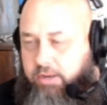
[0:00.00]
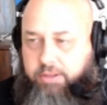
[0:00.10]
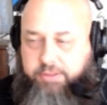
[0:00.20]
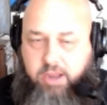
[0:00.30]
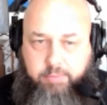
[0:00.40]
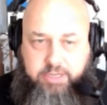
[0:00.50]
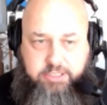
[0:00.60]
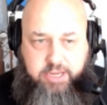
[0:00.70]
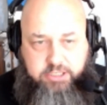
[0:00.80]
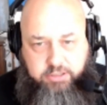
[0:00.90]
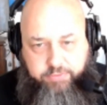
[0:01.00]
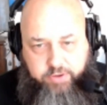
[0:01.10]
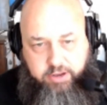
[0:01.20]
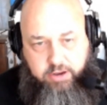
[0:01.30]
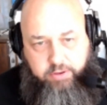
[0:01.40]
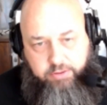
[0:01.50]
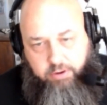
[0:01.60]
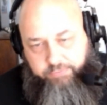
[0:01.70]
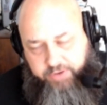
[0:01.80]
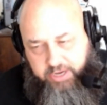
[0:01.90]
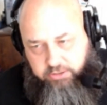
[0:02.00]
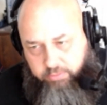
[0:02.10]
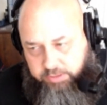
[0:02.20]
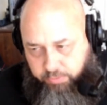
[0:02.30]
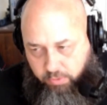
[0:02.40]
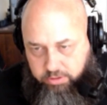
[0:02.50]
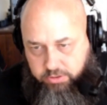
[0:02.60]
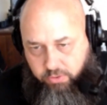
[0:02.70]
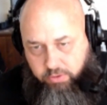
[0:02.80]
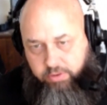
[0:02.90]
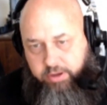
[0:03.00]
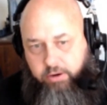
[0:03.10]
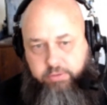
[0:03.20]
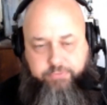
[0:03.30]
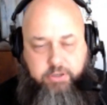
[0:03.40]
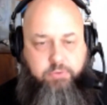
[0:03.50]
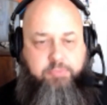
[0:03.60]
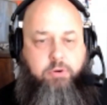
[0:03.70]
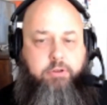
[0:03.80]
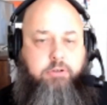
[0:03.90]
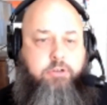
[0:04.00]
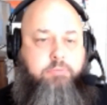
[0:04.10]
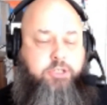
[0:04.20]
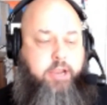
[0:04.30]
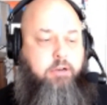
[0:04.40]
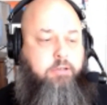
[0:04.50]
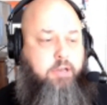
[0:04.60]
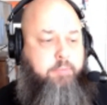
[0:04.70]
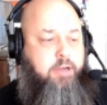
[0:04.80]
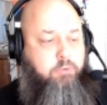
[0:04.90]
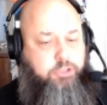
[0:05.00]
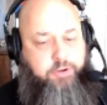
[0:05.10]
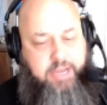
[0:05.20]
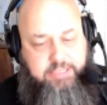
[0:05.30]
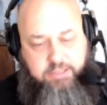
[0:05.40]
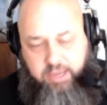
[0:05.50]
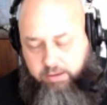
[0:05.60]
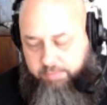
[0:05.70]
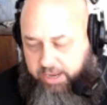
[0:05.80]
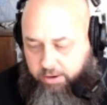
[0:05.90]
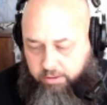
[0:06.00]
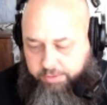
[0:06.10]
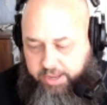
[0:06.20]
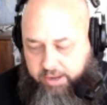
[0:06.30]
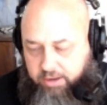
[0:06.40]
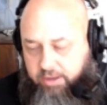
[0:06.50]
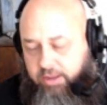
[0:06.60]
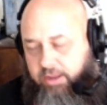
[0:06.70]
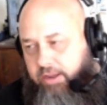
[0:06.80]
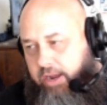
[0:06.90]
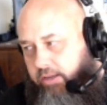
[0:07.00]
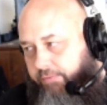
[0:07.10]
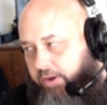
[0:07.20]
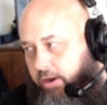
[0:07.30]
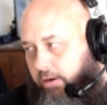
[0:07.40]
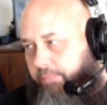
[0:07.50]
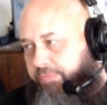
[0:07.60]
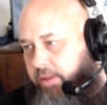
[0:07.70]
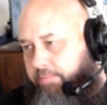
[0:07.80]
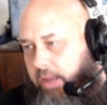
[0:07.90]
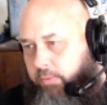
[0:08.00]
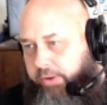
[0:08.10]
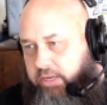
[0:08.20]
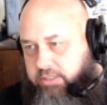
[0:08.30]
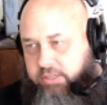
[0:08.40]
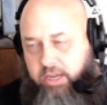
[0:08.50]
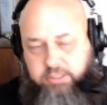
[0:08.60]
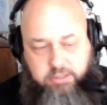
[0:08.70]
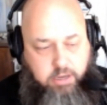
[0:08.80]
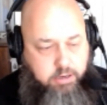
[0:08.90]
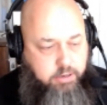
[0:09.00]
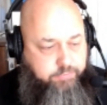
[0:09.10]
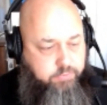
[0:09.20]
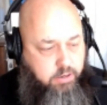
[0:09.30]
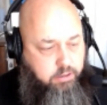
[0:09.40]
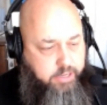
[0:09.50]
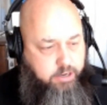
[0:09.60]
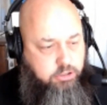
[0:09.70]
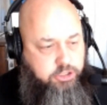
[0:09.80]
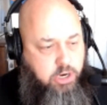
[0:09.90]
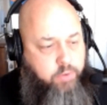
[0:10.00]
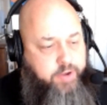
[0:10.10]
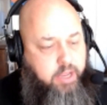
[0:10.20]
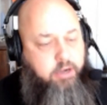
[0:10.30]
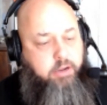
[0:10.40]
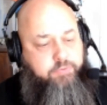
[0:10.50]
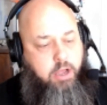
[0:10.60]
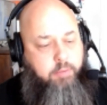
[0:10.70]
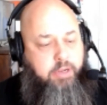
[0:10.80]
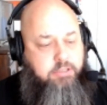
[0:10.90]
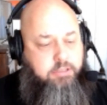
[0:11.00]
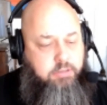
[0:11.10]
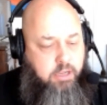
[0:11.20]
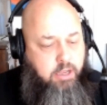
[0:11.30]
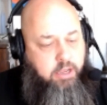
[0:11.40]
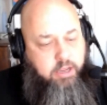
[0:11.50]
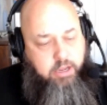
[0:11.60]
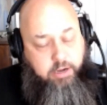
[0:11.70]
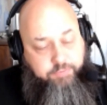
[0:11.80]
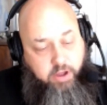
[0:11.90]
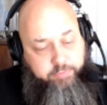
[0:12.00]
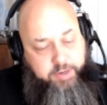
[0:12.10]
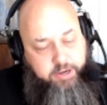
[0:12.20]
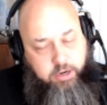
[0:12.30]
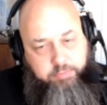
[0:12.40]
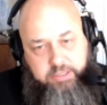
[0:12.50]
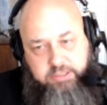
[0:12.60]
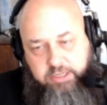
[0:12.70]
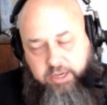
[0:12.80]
the comment section of the video, either on FanStream Sports or here on the Fish Report YouTube channel, and let me know what you guys think about all of that. I'd love to hear, and maybe we can discuss it on a later show if I get enough comments and involvement here. But